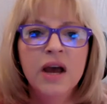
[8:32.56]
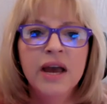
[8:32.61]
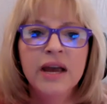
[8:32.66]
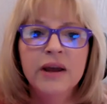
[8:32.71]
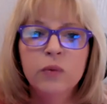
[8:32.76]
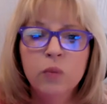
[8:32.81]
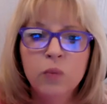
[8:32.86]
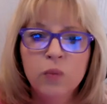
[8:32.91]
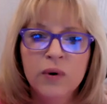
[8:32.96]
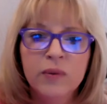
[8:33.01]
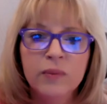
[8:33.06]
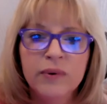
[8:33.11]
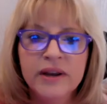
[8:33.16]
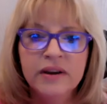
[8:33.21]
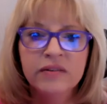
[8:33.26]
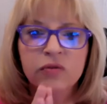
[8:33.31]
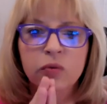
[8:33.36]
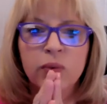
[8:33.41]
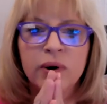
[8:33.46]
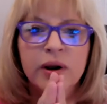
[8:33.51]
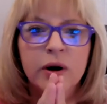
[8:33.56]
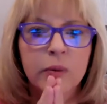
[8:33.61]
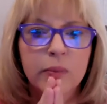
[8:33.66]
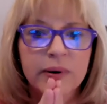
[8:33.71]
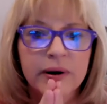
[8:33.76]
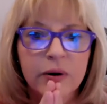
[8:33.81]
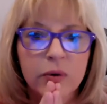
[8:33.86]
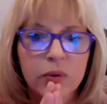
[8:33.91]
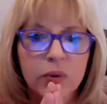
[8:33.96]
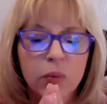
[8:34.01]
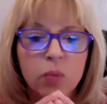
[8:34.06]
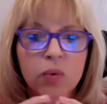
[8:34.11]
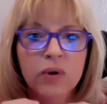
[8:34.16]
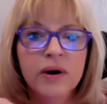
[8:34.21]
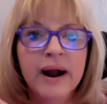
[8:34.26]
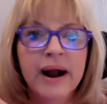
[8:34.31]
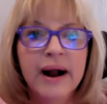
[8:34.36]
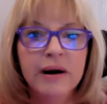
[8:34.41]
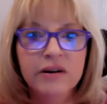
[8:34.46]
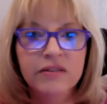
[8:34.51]
And when we give away our power,
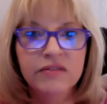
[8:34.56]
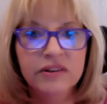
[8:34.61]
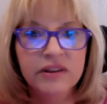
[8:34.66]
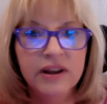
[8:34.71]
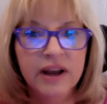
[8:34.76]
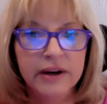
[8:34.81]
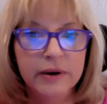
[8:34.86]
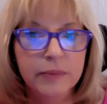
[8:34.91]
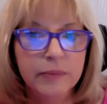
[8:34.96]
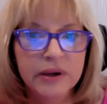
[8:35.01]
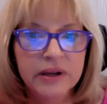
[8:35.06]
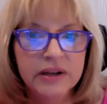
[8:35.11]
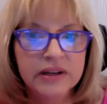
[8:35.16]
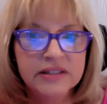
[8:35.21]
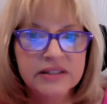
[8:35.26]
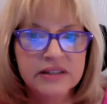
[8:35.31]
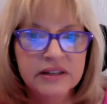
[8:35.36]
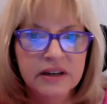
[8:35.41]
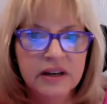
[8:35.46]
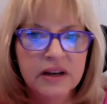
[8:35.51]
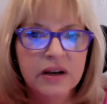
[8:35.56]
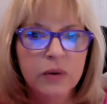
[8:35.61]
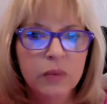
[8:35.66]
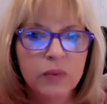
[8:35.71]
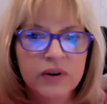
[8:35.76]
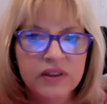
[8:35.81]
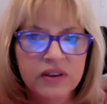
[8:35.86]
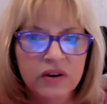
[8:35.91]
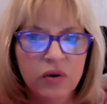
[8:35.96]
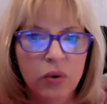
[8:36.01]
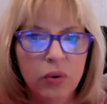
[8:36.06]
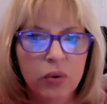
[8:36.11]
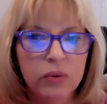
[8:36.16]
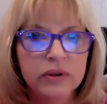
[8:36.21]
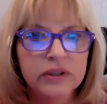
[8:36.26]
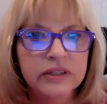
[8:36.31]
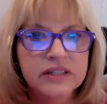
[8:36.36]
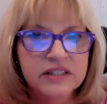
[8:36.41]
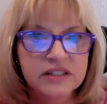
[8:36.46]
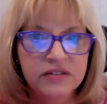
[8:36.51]
we're out of alignment with the
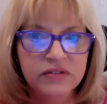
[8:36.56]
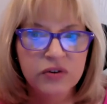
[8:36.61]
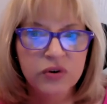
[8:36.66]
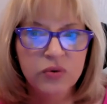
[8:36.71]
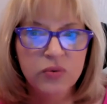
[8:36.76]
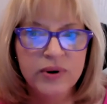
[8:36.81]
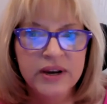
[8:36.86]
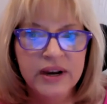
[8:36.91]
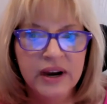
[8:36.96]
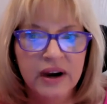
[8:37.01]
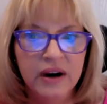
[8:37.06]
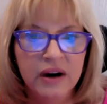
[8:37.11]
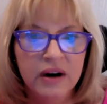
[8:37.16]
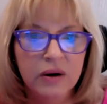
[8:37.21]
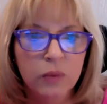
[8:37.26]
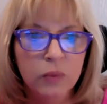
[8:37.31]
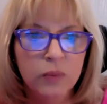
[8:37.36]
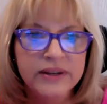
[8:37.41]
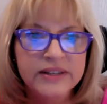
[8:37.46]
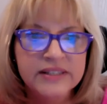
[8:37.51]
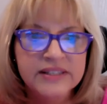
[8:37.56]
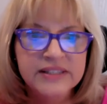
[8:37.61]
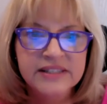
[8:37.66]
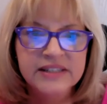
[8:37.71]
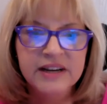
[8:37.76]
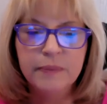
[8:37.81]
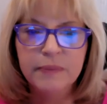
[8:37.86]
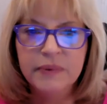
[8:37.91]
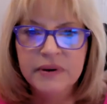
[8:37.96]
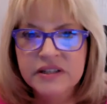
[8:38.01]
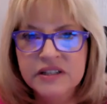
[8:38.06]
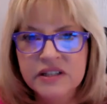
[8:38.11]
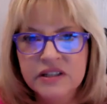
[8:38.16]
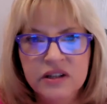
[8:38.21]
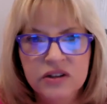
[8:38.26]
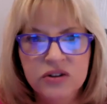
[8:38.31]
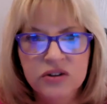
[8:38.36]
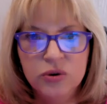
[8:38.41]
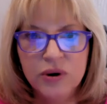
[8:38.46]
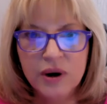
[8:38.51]
wholeness of who we are. We step into
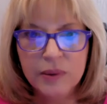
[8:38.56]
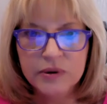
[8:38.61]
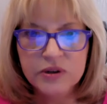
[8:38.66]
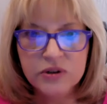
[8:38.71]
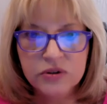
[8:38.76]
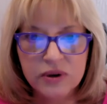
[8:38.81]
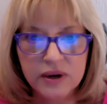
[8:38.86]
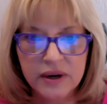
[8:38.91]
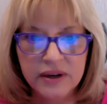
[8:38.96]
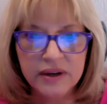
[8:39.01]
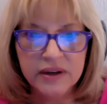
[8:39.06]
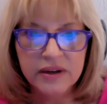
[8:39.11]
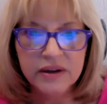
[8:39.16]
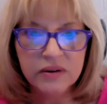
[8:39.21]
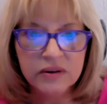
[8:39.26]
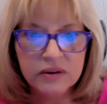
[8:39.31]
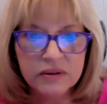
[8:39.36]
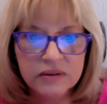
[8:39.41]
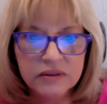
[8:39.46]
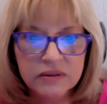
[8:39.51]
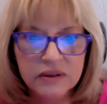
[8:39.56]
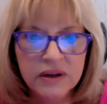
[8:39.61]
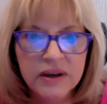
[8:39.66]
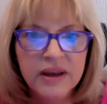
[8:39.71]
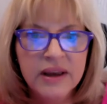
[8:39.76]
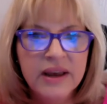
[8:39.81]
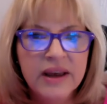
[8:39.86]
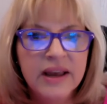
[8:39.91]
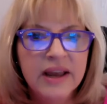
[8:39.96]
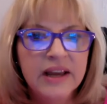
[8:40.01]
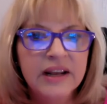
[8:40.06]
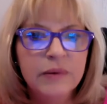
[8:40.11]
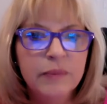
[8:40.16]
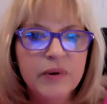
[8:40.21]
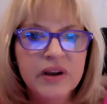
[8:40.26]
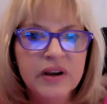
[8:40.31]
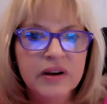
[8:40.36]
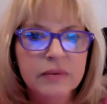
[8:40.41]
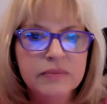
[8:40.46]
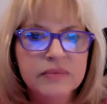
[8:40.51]
the drama triangle, and it
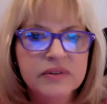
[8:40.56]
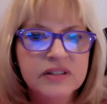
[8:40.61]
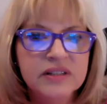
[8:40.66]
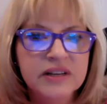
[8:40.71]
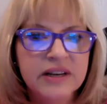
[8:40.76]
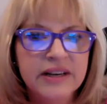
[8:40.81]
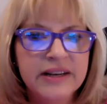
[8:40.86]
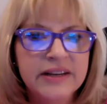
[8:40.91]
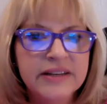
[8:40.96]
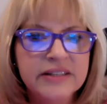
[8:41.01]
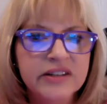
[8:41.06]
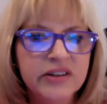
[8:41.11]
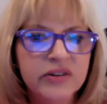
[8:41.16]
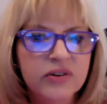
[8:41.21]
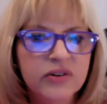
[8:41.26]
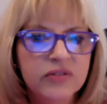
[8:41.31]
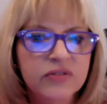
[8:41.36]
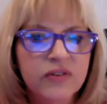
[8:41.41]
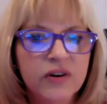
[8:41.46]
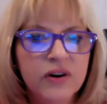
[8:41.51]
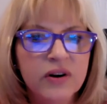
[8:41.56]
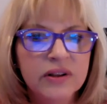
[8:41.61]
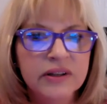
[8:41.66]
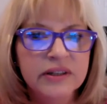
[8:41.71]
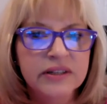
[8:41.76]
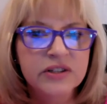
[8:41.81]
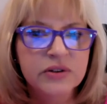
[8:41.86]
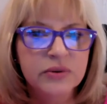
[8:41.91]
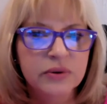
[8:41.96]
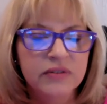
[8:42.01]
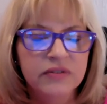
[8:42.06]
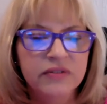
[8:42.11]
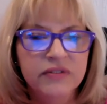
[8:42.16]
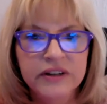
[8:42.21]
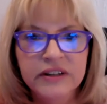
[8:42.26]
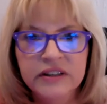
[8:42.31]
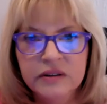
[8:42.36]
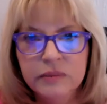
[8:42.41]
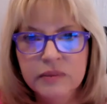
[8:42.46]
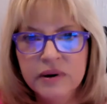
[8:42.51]
becomes easier to fall into a
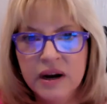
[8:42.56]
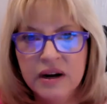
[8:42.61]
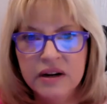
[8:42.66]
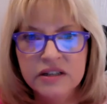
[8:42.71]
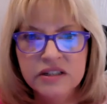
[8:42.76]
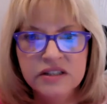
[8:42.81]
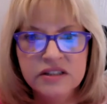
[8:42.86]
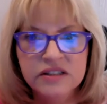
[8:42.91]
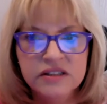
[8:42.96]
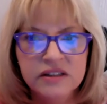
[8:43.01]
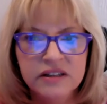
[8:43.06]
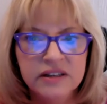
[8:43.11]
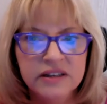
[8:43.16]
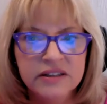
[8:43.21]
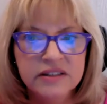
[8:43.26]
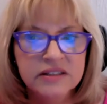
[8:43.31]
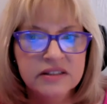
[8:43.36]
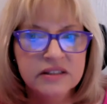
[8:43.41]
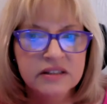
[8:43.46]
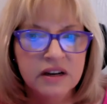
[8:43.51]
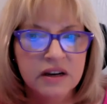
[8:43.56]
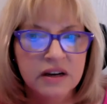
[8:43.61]
victim consciousness